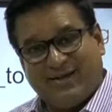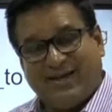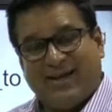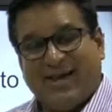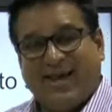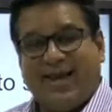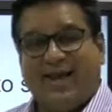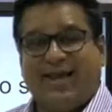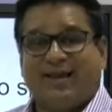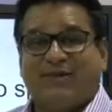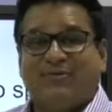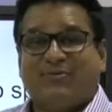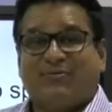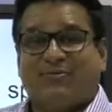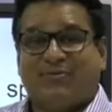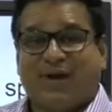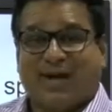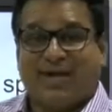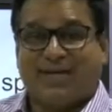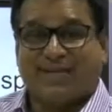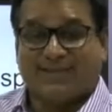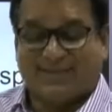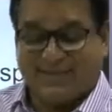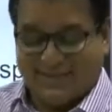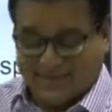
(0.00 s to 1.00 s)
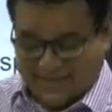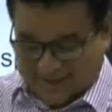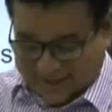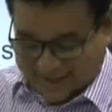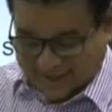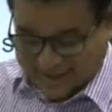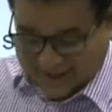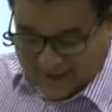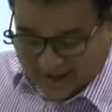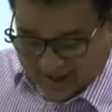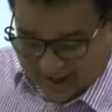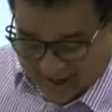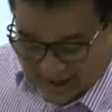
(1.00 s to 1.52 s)
and write.
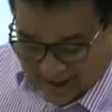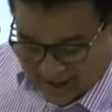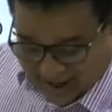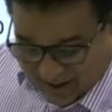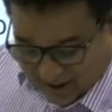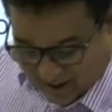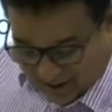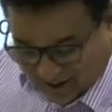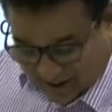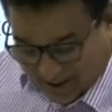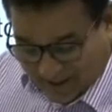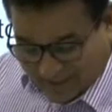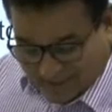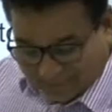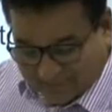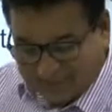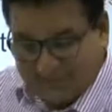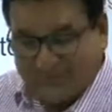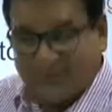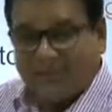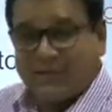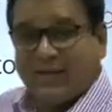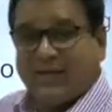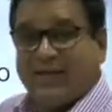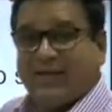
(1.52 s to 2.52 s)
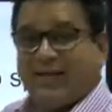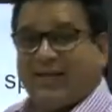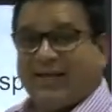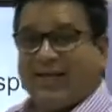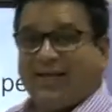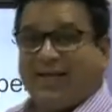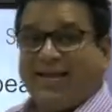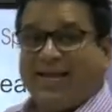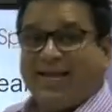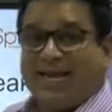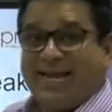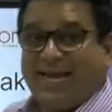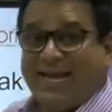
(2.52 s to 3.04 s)
Okay?
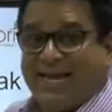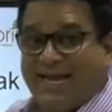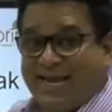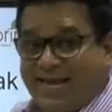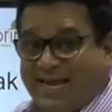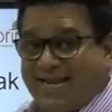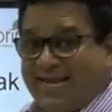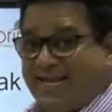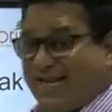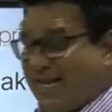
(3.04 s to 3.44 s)
In